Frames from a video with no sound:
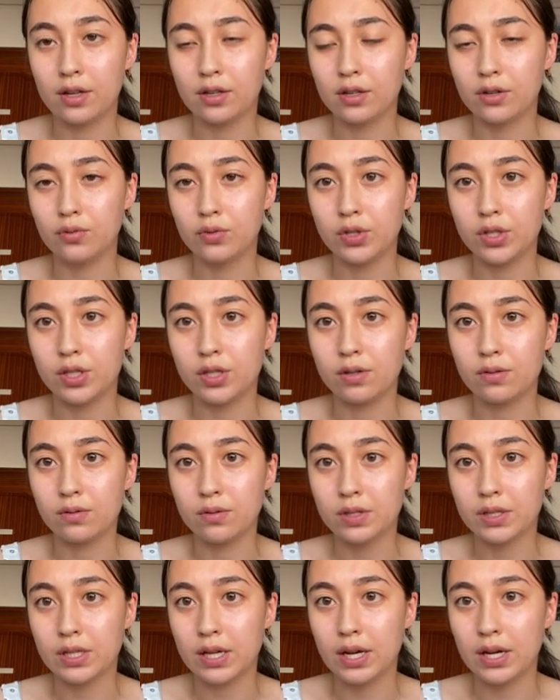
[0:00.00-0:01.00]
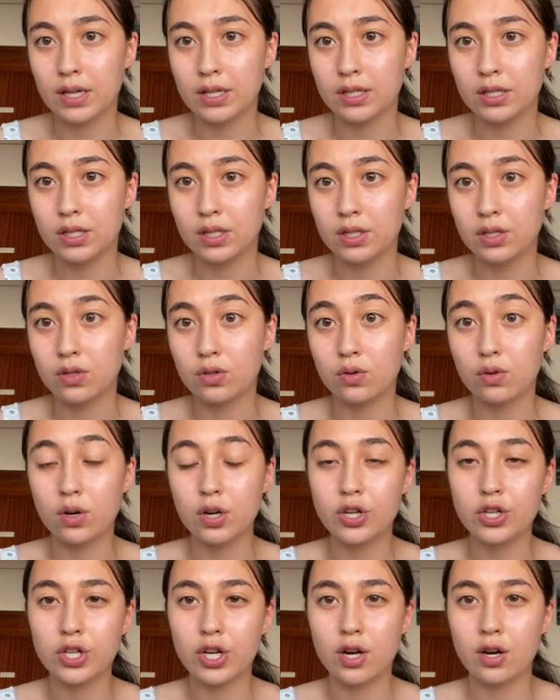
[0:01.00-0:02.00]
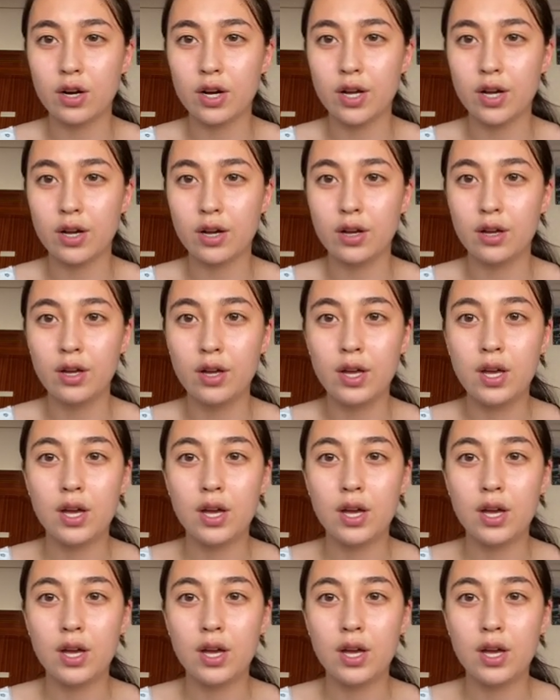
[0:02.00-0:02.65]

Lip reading: it was used as a storage area, and